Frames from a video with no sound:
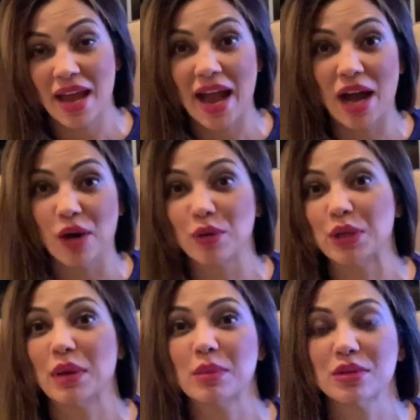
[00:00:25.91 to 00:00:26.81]
how were
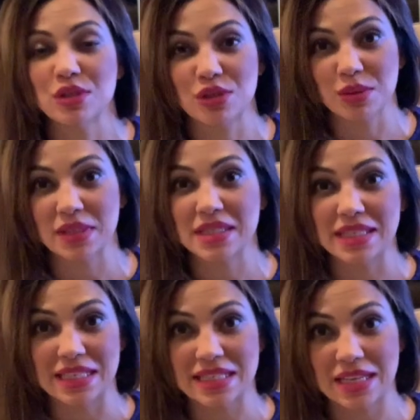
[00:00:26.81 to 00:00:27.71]
you able to do it
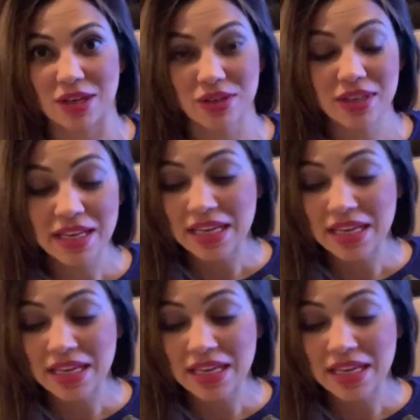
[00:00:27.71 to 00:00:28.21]
sitting down?